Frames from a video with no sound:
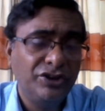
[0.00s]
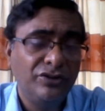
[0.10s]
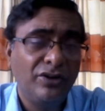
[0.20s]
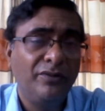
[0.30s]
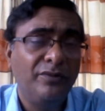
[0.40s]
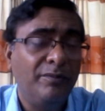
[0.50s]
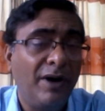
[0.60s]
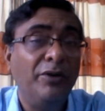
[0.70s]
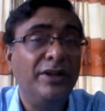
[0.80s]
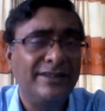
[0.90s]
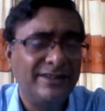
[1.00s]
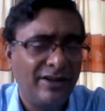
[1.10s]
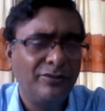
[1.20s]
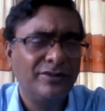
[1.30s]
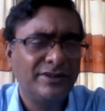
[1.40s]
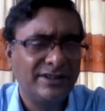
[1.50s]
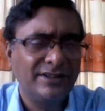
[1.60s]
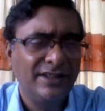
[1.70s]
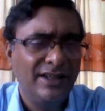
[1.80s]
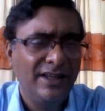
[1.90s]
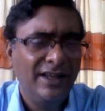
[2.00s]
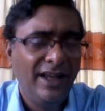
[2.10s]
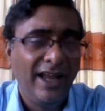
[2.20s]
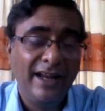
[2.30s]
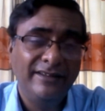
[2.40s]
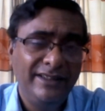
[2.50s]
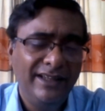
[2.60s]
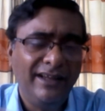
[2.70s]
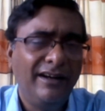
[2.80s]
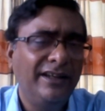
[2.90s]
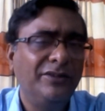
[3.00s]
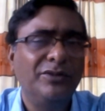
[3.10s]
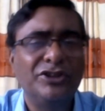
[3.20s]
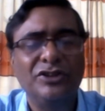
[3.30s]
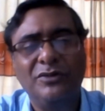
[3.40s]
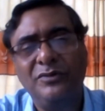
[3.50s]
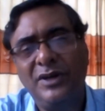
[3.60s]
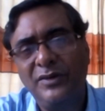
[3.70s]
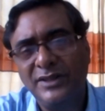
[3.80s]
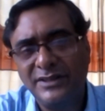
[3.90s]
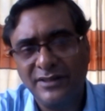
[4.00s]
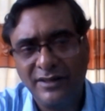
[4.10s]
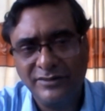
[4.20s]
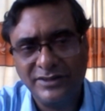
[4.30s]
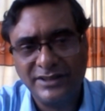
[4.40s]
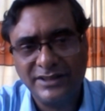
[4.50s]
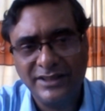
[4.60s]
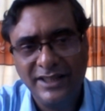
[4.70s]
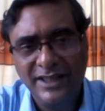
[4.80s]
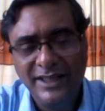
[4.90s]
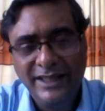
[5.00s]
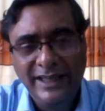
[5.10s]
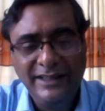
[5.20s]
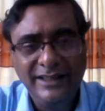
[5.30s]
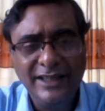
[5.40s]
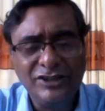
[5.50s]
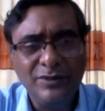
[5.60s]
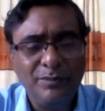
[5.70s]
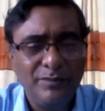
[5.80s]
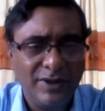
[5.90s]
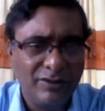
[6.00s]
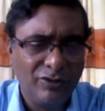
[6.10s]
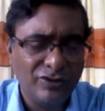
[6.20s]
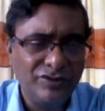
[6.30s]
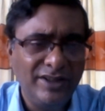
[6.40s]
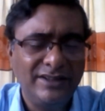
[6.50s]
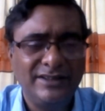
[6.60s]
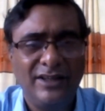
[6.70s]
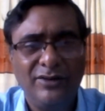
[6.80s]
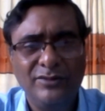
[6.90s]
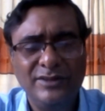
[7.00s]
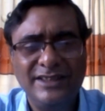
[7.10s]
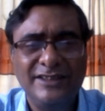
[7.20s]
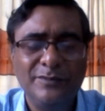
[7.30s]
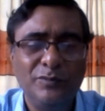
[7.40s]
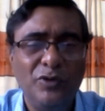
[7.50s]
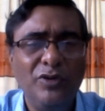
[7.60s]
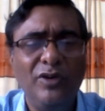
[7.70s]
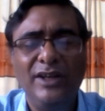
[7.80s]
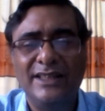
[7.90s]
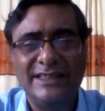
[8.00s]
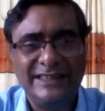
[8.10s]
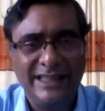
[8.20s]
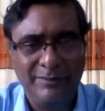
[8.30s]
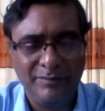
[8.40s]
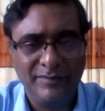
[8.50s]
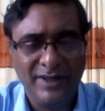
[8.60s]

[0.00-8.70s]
of vowel sounds and their articulation of vowel sounds. In case of consonant sounds, it's more or less same.